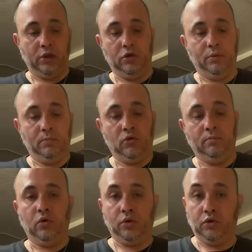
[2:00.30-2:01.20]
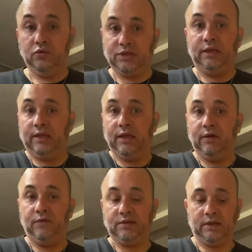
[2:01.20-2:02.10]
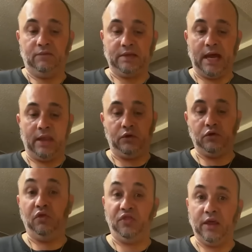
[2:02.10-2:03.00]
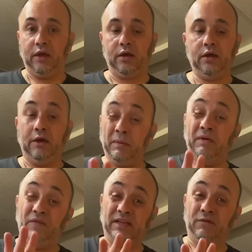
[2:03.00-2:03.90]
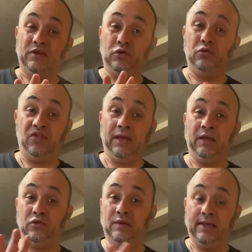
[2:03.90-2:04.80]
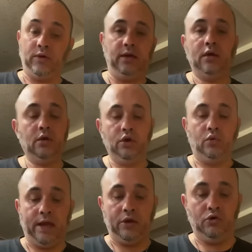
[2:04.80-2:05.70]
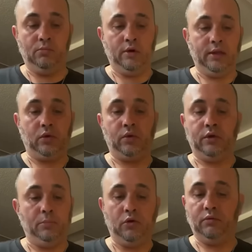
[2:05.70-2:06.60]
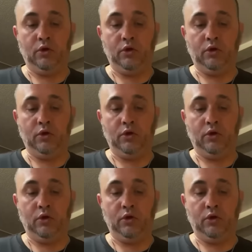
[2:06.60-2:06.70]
a little bit more milk, and you see if it's gotten too thick. If it's too thin, too liquidy, you don't add no more liquid, no more